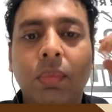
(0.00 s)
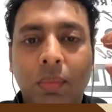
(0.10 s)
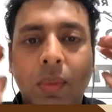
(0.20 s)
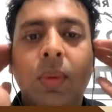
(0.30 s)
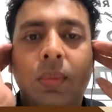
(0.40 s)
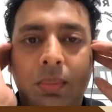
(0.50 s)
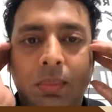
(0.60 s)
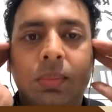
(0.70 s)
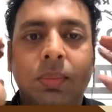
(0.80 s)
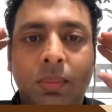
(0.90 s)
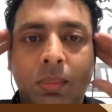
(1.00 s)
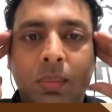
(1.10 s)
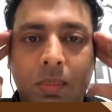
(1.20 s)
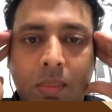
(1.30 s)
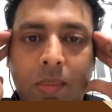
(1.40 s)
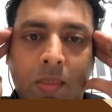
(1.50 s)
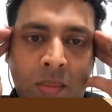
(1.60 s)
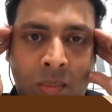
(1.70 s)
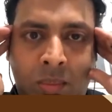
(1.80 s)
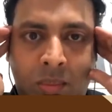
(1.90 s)

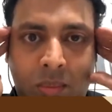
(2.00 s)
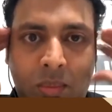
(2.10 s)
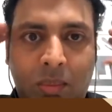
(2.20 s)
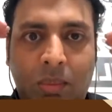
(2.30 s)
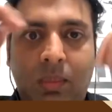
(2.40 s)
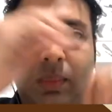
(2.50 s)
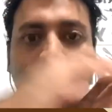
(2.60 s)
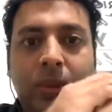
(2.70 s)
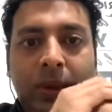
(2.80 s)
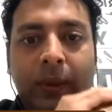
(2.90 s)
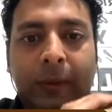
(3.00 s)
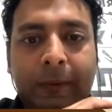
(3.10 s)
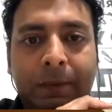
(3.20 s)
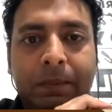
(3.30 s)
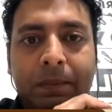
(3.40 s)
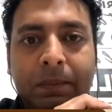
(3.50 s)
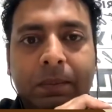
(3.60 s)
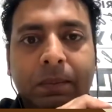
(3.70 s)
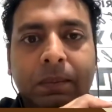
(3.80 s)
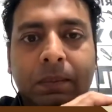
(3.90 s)

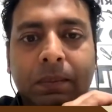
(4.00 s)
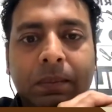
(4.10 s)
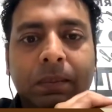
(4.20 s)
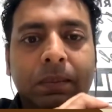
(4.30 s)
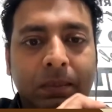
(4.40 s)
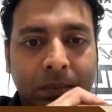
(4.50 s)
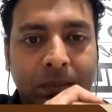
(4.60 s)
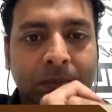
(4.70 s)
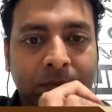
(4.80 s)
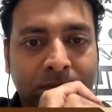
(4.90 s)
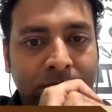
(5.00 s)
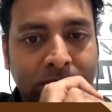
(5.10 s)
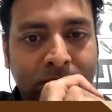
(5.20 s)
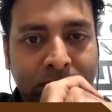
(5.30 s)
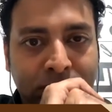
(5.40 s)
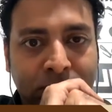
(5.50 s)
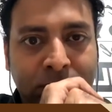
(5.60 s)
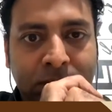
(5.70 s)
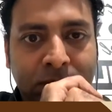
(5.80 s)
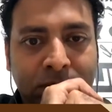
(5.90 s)

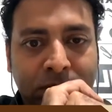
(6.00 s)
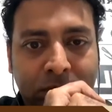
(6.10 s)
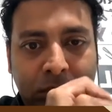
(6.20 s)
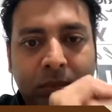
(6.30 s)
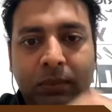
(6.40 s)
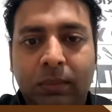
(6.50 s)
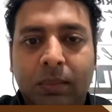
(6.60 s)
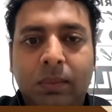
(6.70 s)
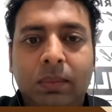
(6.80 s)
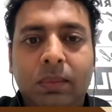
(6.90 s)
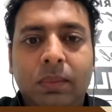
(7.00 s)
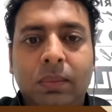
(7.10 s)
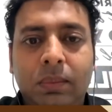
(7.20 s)
(not speaking)